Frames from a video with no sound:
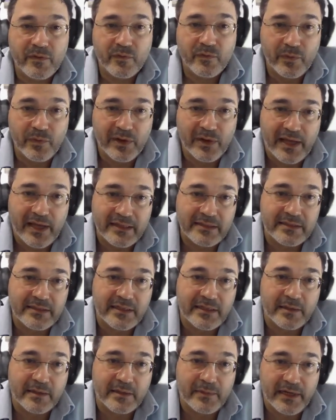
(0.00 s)
we will add
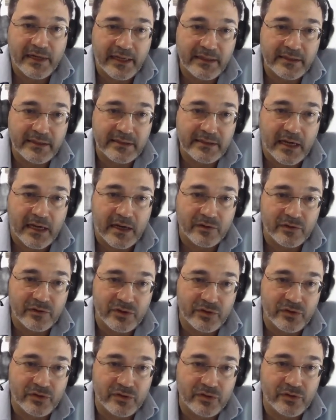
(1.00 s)
some links how
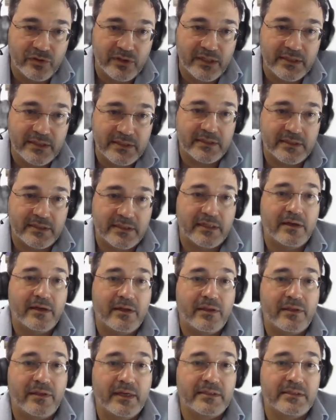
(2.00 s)
to do these
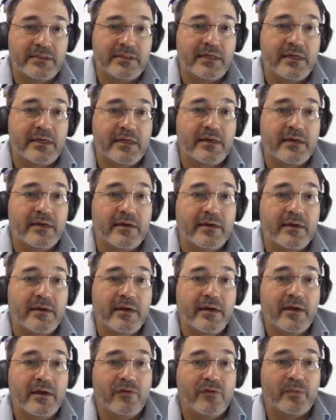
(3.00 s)
things
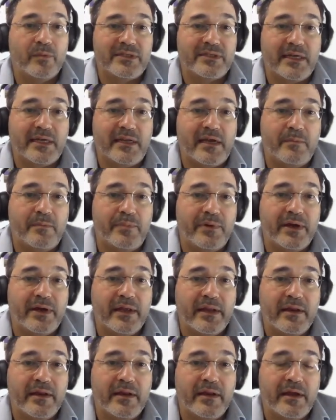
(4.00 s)
from a setup
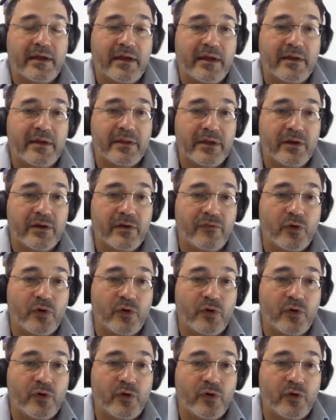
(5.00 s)
and the